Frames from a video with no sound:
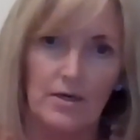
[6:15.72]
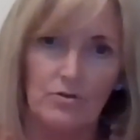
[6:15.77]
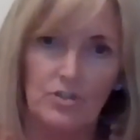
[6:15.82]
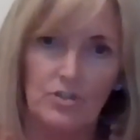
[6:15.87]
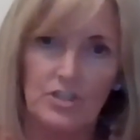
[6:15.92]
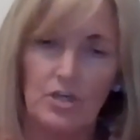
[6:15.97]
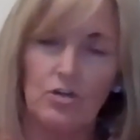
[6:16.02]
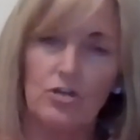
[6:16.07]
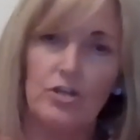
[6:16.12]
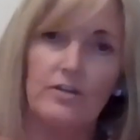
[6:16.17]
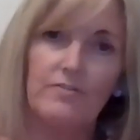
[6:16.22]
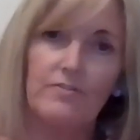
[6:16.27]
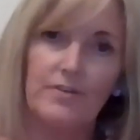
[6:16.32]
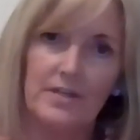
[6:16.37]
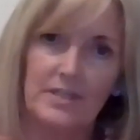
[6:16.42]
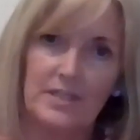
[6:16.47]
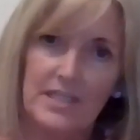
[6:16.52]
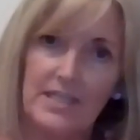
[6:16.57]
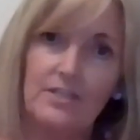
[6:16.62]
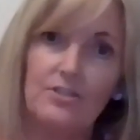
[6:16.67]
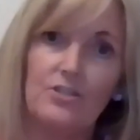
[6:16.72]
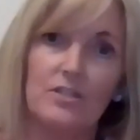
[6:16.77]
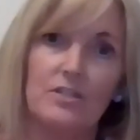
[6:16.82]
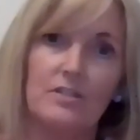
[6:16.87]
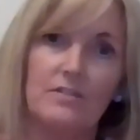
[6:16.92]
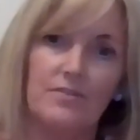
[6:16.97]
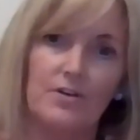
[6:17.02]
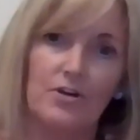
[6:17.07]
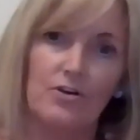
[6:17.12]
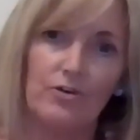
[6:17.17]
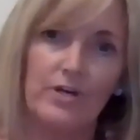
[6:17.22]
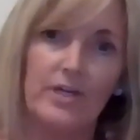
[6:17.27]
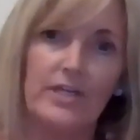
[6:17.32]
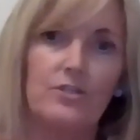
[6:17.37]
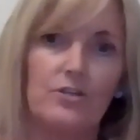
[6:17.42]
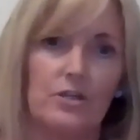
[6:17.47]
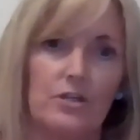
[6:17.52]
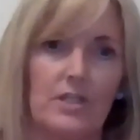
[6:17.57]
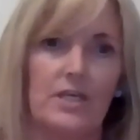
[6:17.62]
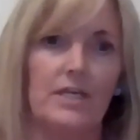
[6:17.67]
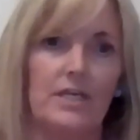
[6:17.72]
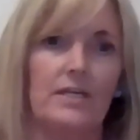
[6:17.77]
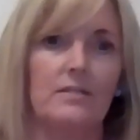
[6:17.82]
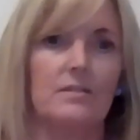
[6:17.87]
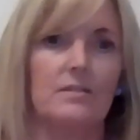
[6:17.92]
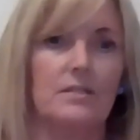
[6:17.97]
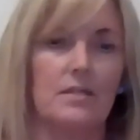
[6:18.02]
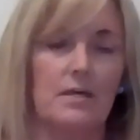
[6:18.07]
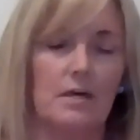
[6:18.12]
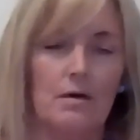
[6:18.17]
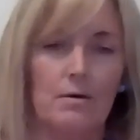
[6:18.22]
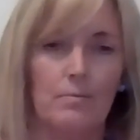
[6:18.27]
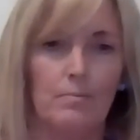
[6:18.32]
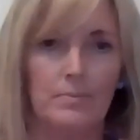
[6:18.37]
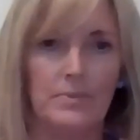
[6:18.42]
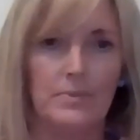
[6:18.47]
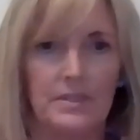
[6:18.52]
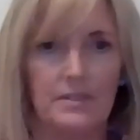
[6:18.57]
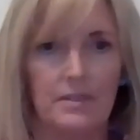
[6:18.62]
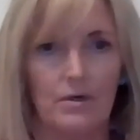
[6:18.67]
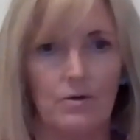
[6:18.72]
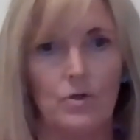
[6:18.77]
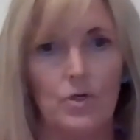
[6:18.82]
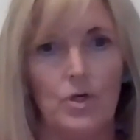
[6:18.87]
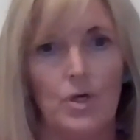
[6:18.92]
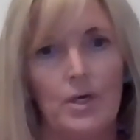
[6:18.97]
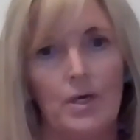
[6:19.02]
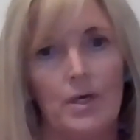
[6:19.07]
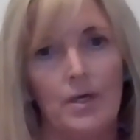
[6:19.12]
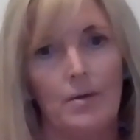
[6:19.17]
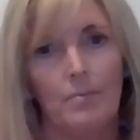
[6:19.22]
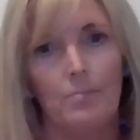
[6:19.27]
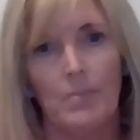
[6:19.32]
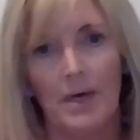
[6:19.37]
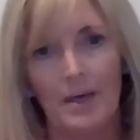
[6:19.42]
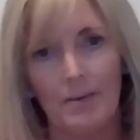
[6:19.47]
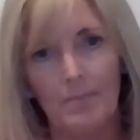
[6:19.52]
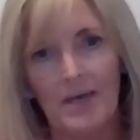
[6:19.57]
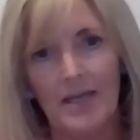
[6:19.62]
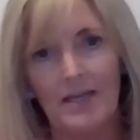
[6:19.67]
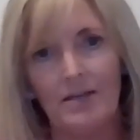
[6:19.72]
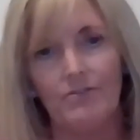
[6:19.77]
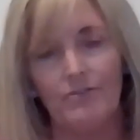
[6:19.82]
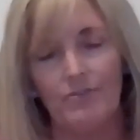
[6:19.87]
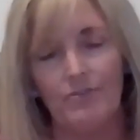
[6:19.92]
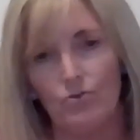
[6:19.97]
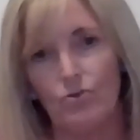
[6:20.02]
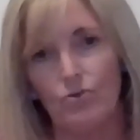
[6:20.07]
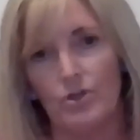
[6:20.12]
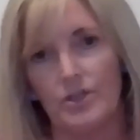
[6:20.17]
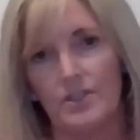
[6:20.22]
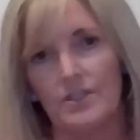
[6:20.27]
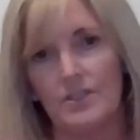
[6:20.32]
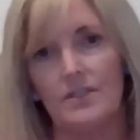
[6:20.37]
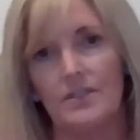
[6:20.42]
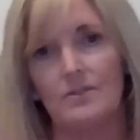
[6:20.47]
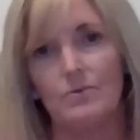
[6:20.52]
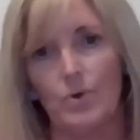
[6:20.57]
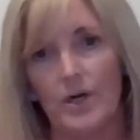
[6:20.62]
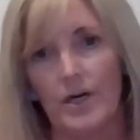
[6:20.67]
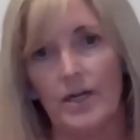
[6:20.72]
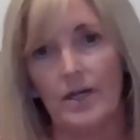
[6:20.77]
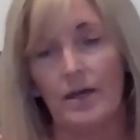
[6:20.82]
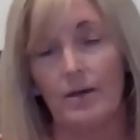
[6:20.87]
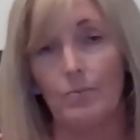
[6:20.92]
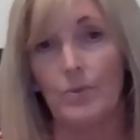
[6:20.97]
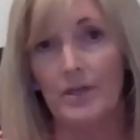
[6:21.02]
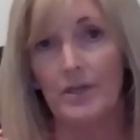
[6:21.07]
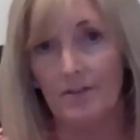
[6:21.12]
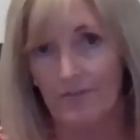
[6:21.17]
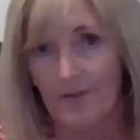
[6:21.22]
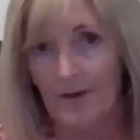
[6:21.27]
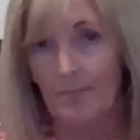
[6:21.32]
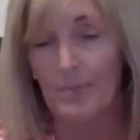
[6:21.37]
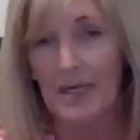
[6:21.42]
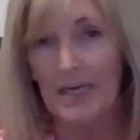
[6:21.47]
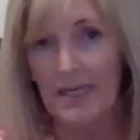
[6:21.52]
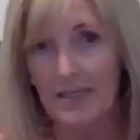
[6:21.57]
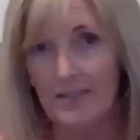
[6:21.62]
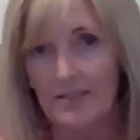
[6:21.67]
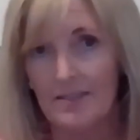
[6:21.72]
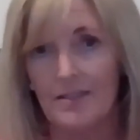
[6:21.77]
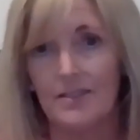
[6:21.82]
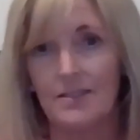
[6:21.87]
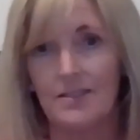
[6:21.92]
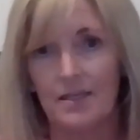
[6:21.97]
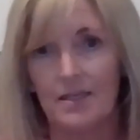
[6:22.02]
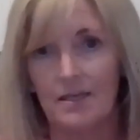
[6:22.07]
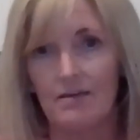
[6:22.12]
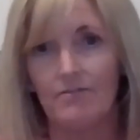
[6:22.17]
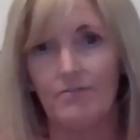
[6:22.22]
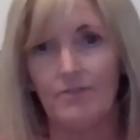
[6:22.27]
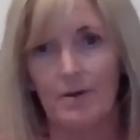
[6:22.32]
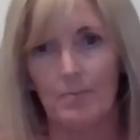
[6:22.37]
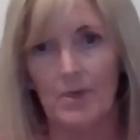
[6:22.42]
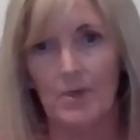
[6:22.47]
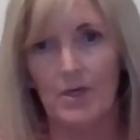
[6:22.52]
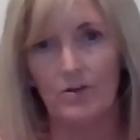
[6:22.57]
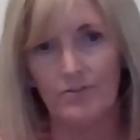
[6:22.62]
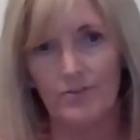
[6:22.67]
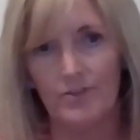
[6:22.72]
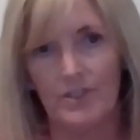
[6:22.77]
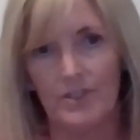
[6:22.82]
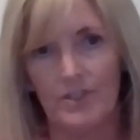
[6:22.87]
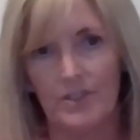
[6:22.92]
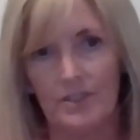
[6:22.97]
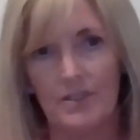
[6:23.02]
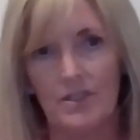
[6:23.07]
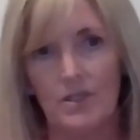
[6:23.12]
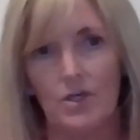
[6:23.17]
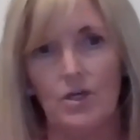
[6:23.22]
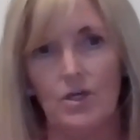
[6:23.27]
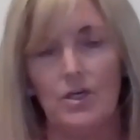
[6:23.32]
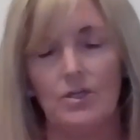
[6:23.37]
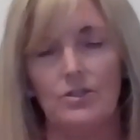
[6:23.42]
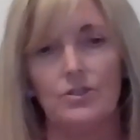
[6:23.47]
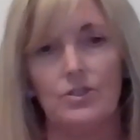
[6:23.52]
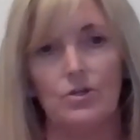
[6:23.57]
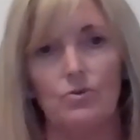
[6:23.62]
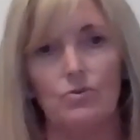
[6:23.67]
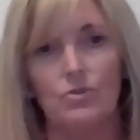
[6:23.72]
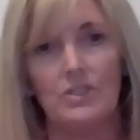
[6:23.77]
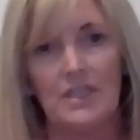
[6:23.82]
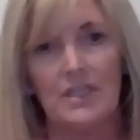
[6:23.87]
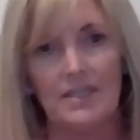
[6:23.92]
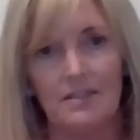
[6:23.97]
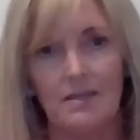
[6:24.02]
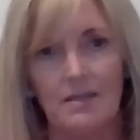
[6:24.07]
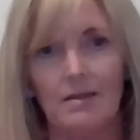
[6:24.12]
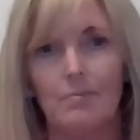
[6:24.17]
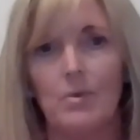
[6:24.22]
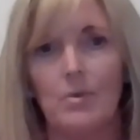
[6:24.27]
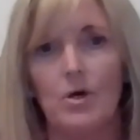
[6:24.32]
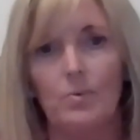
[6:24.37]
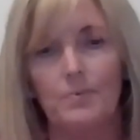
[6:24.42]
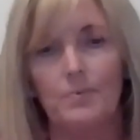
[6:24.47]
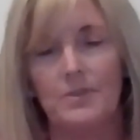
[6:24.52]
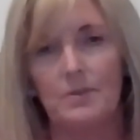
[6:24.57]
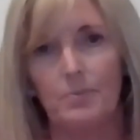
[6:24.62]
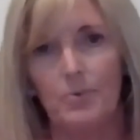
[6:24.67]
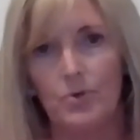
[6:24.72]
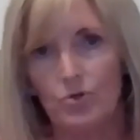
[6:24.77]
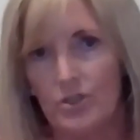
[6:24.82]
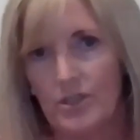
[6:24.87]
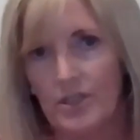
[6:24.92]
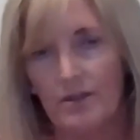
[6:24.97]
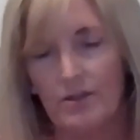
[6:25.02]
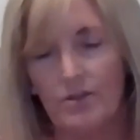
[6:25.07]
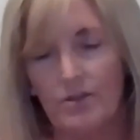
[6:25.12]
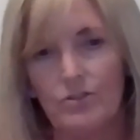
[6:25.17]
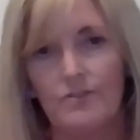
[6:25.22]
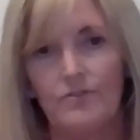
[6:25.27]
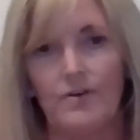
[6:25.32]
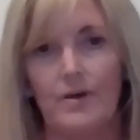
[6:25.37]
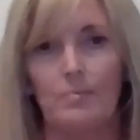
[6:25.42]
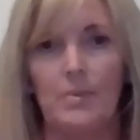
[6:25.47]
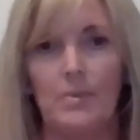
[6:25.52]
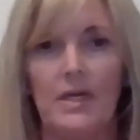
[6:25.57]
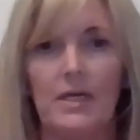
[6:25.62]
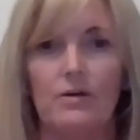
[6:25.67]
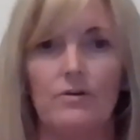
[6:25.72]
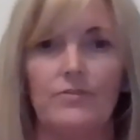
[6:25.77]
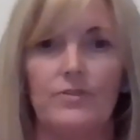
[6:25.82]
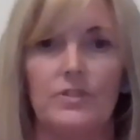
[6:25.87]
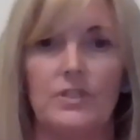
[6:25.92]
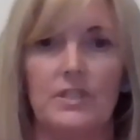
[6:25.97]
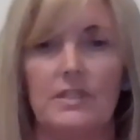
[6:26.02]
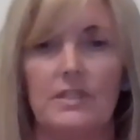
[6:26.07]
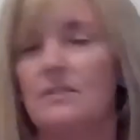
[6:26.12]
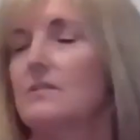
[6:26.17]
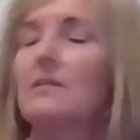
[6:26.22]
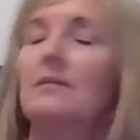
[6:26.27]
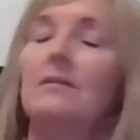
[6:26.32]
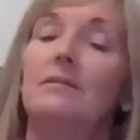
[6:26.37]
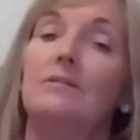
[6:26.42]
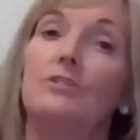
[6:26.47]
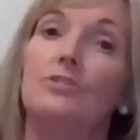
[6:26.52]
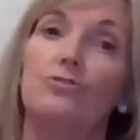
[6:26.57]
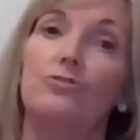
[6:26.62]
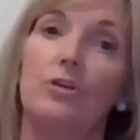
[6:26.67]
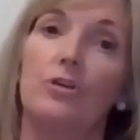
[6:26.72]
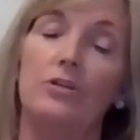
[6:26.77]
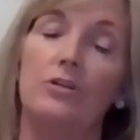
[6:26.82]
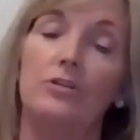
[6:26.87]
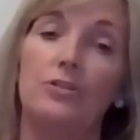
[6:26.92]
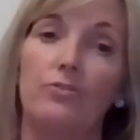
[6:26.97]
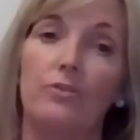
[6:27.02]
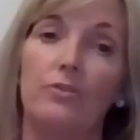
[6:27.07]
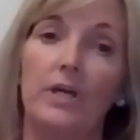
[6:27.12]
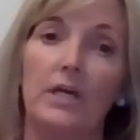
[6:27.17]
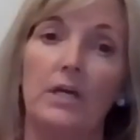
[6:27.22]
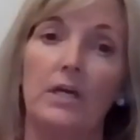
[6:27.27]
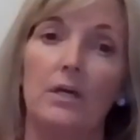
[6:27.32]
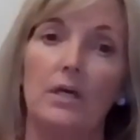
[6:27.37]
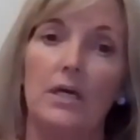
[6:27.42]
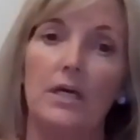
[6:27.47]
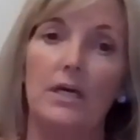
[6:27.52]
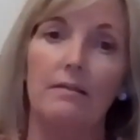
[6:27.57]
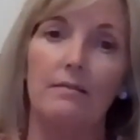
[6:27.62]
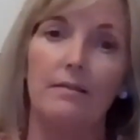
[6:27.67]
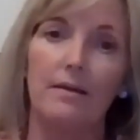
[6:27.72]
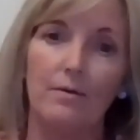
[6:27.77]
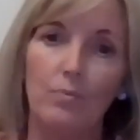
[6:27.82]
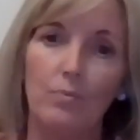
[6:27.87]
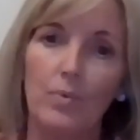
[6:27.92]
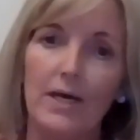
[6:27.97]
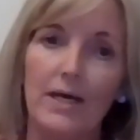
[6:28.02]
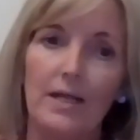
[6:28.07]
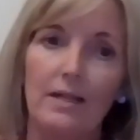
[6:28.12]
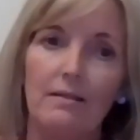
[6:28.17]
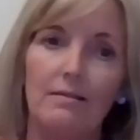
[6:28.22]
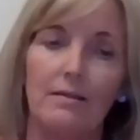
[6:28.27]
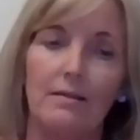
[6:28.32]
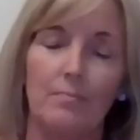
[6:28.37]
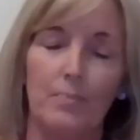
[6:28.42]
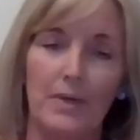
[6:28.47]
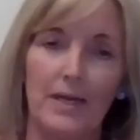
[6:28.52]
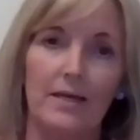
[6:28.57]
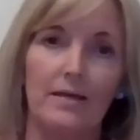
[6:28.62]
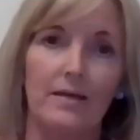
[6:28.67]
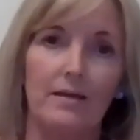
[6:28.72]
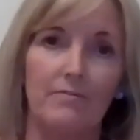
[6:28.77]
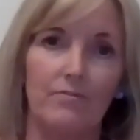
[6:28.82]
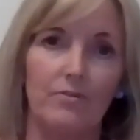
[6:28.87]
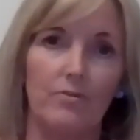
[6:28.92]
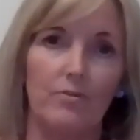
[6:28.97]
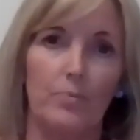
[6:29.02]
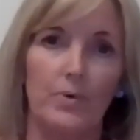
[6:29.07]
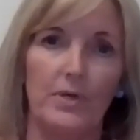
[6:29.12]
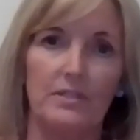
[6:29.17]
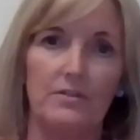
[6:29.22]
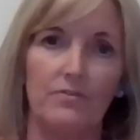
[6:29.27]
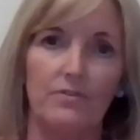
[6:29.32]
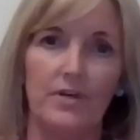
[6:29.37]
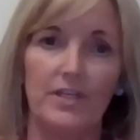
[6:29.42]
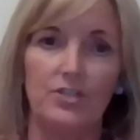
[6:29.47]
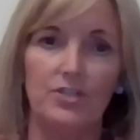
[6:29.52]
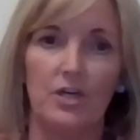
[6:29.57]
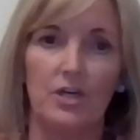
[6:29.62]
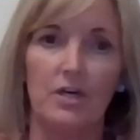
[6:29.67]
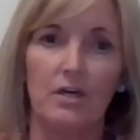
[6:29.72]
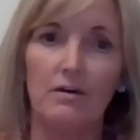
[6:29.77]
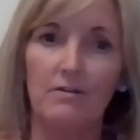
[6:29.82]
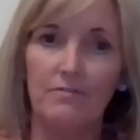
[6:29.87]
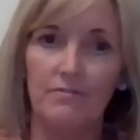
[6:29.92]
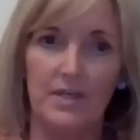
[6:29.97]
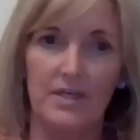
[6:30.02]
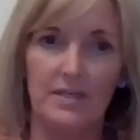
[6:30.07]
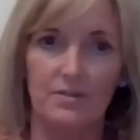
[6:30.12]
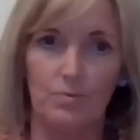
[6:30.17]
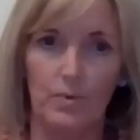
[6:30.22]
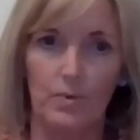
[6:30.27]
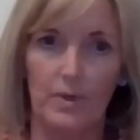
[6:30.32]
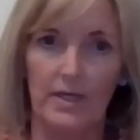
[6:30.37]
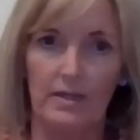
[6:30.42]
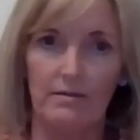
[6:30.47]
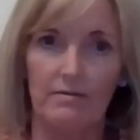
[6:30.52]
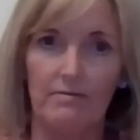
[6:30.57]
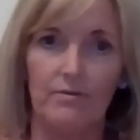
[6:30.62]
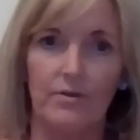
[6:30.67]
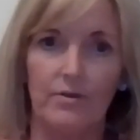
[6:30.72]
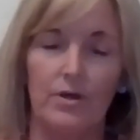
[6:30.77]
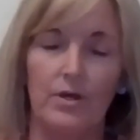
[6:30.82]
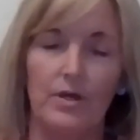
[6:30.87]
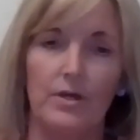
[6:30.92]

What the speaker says: solid foundations for greater things to come. So my main focus is working with families and single family offices. So setting them up, supporting those family offices and structuring their wealth and planning for the preservation of that wealth